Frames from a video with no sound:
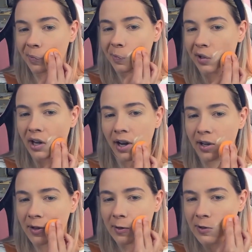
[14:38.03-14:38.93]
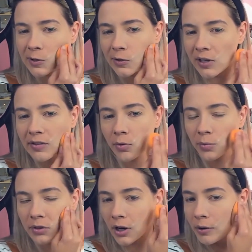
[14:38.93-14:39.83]
Like, I like to, even
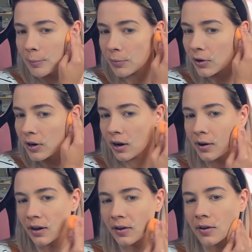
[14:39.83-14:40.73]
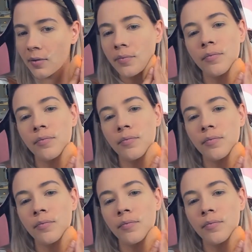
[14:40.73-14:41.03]
though I'm putting on